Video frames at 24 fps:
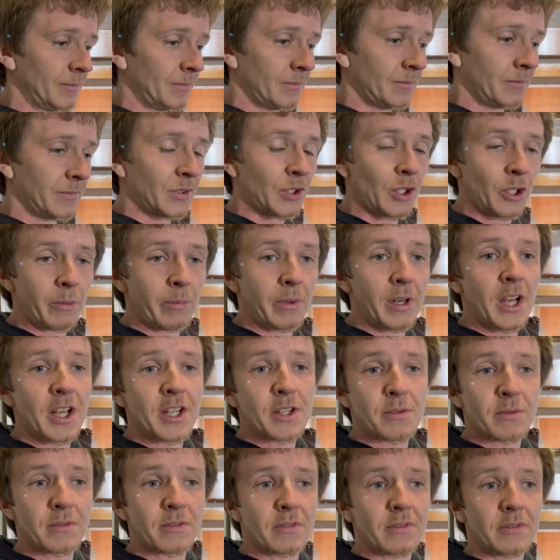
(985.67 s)
So it'll be
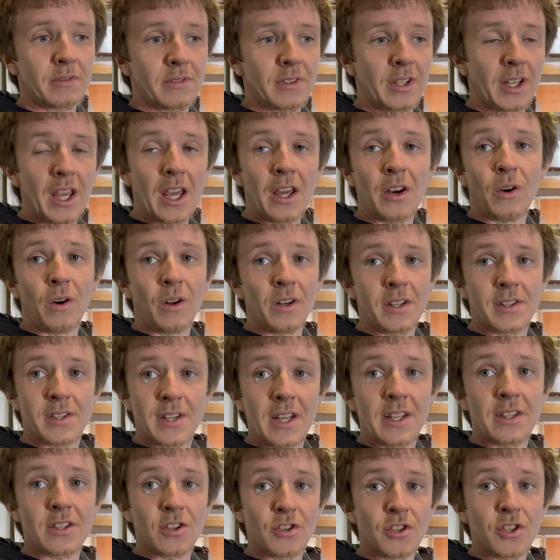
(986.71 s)
nice to get all the
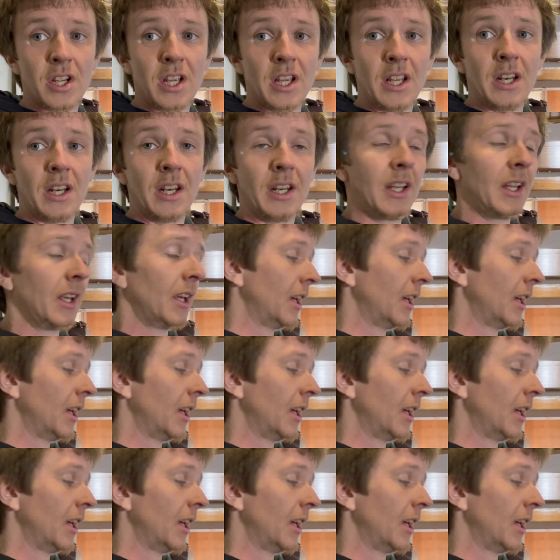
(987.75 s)
sensors in